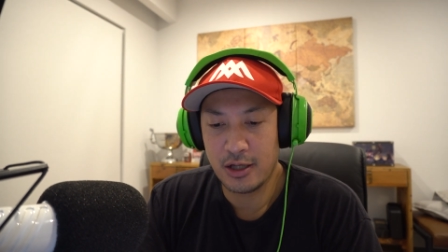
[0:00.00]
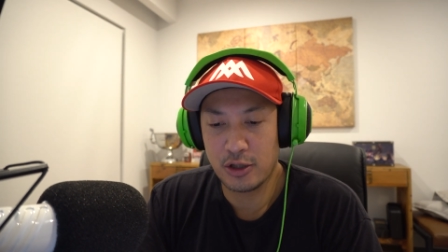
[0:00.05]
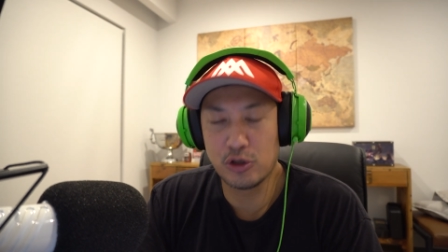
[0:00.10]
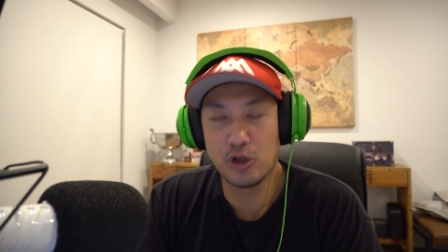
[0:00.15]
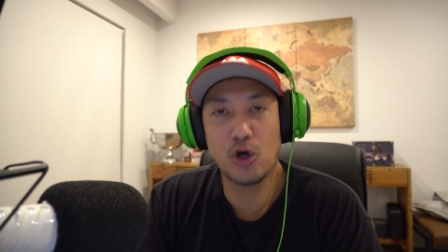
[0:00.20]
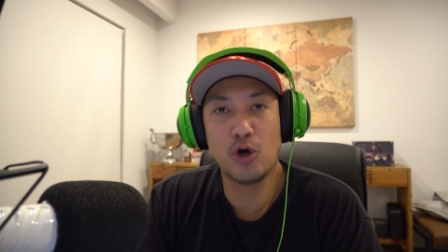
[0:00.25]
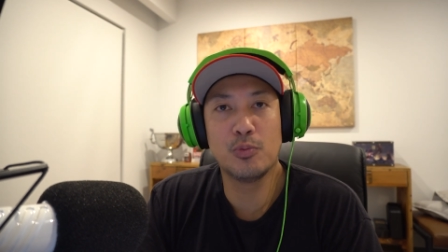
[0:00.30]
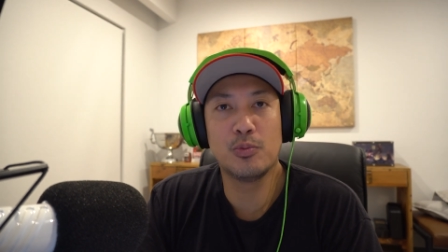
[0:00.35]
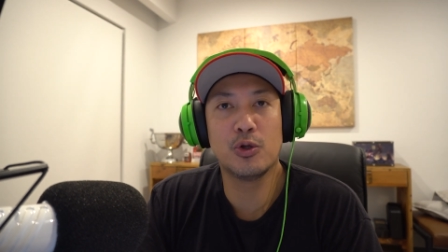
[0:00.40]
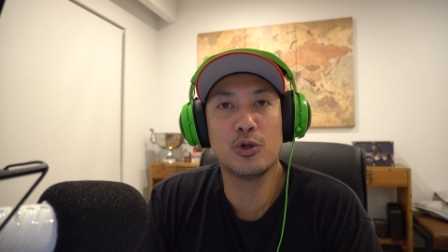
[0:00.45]

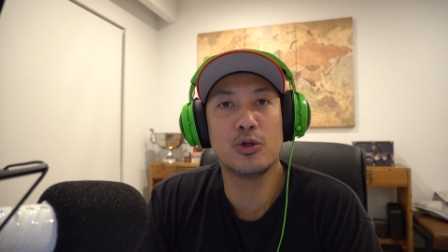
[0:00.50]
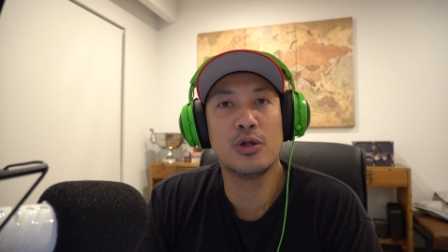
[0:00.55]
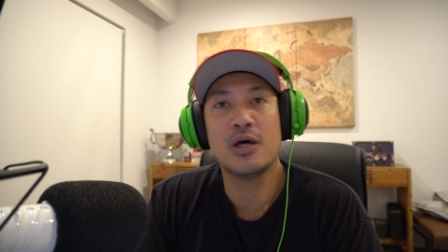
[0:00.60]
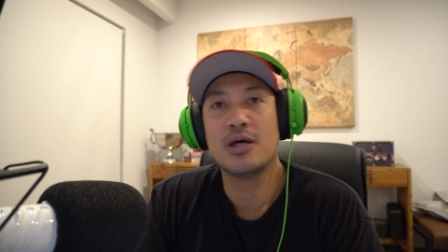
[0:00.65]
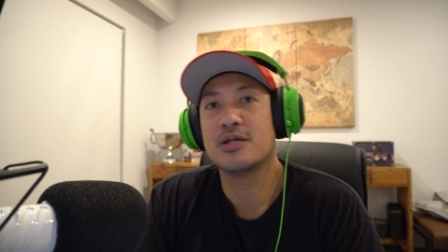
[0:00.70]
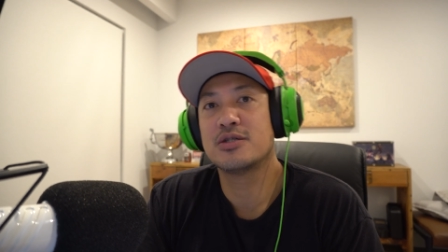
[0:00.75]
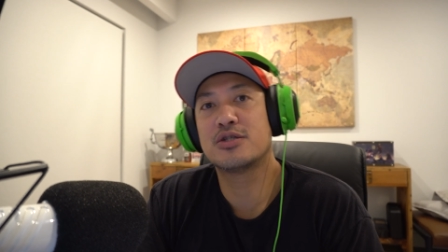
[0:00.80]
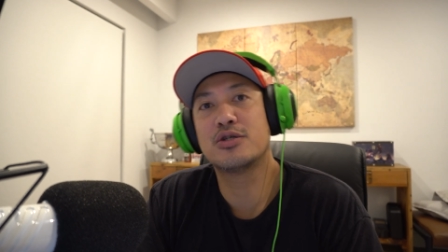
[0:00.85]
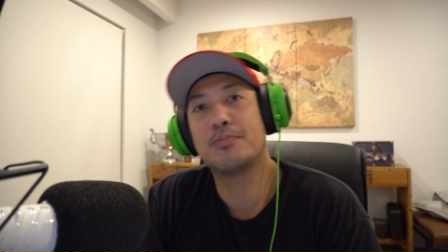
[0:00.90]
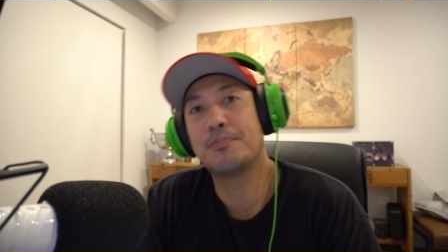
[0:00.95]
global
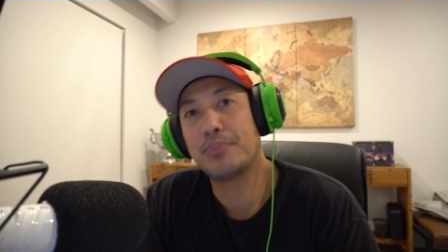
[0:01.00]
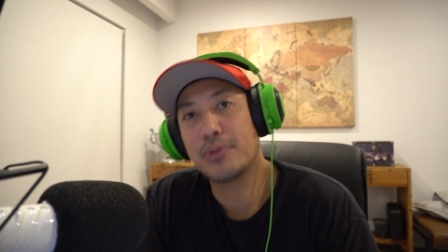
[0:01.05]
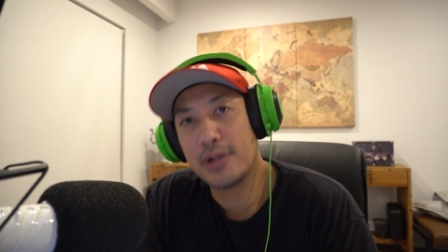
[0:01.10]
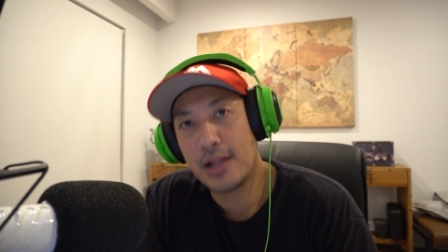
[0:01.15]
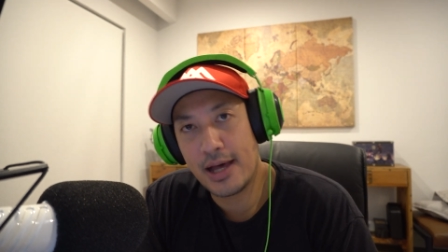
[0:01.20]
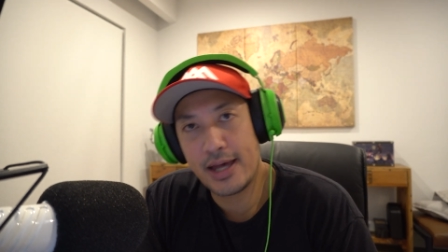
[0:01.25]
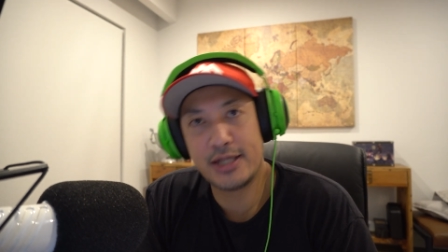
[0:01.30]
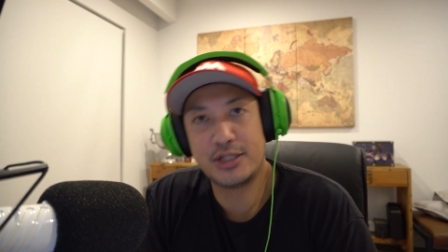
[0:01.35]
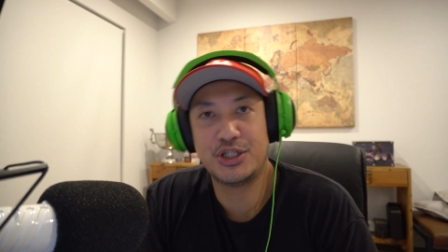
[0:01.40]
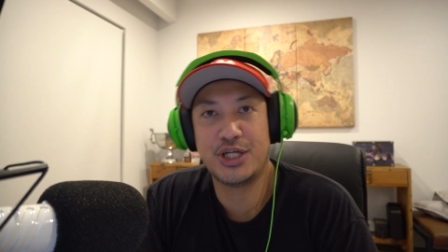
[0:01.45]

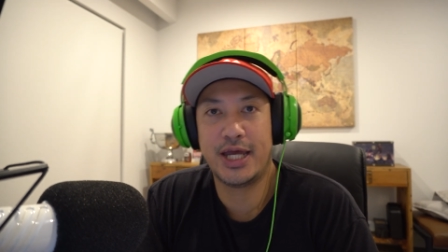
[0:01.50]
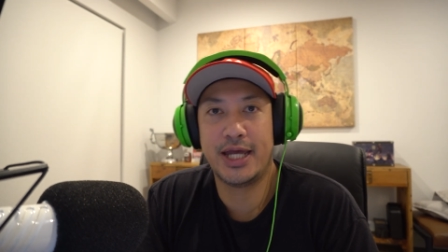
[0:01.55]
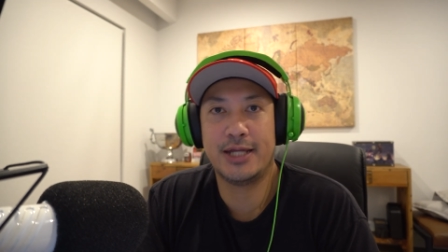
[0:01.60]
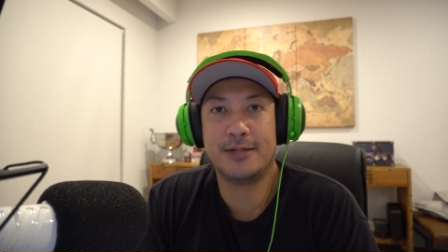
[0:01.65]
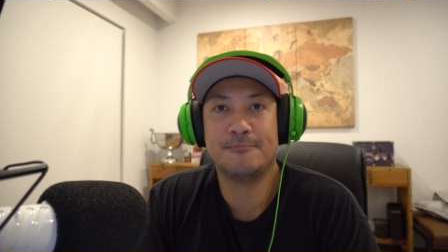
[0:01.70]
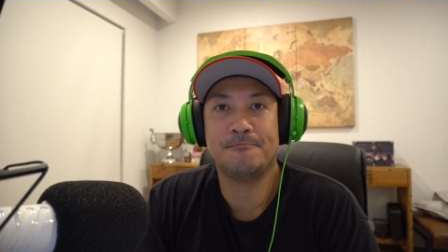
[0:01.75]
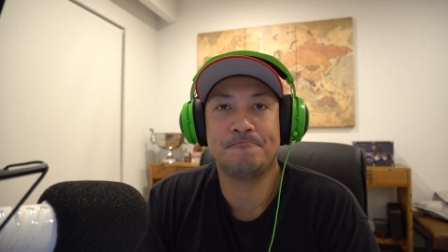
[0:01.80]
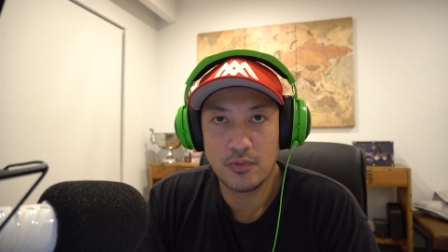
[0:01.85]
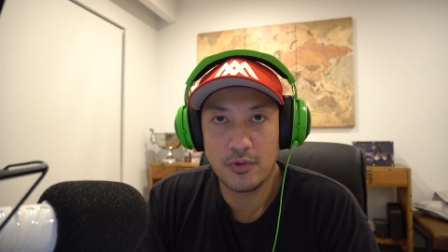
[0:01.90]
supply chain.